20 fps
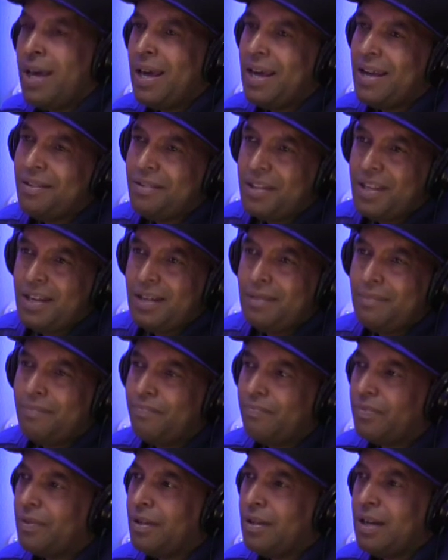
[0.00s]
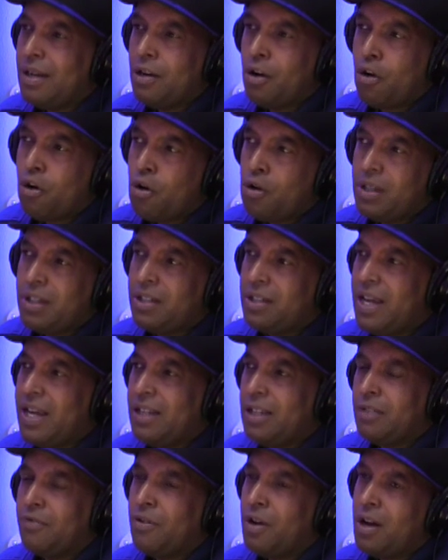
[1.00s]
And then in the early
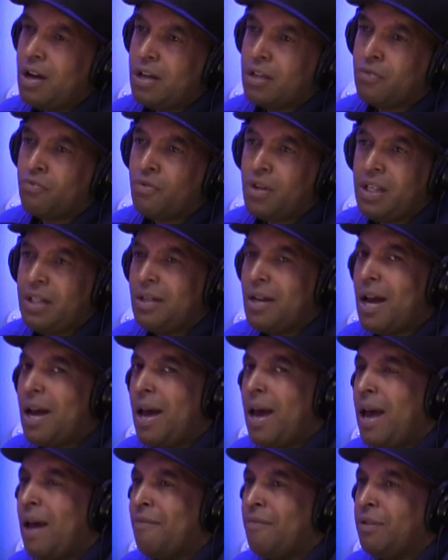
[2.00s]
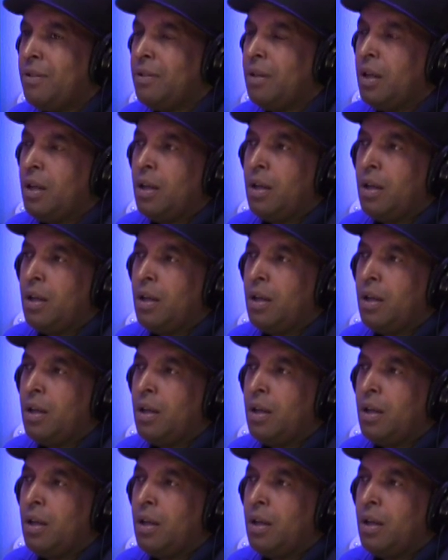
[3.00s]
stages for us, really not having